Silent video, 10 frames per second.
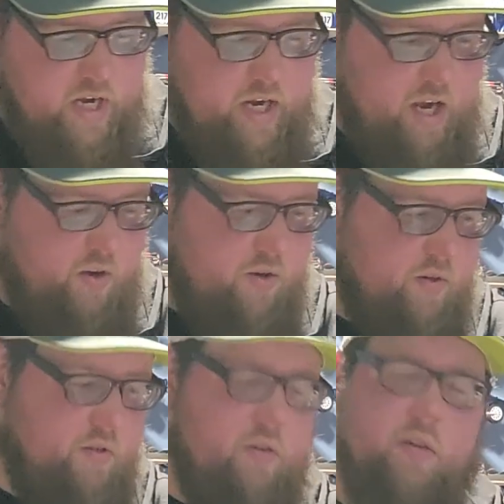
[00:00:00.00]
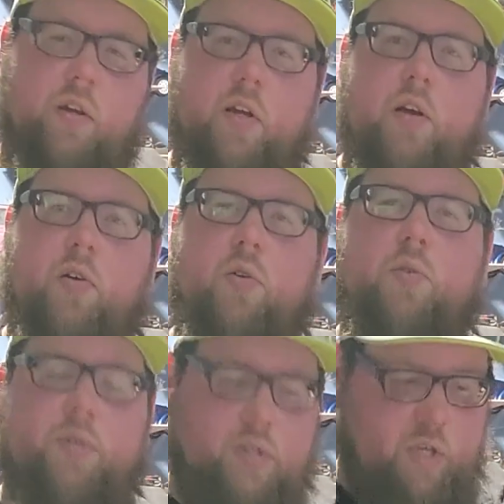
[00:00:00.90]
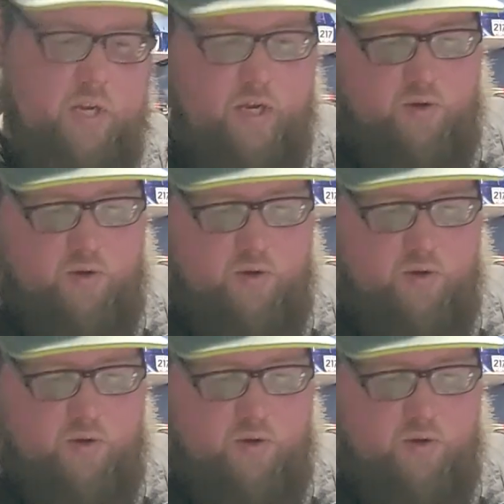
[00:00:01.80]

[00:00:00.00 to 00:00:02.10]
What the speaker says: it out and go see how